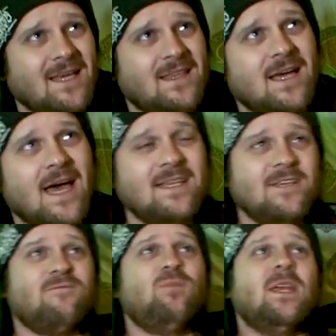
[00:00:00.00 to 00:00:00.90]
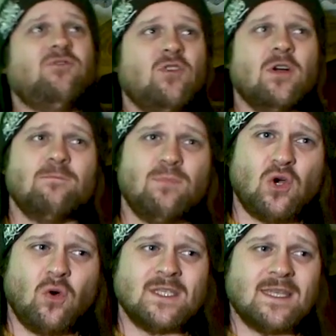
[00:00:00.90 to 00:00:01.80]
like the idea of the Patreon
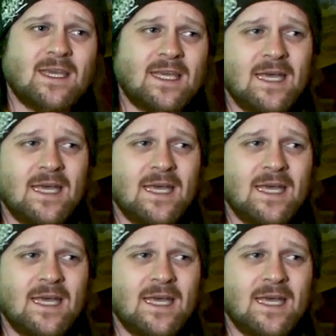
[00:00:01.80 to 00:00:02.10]
because, like,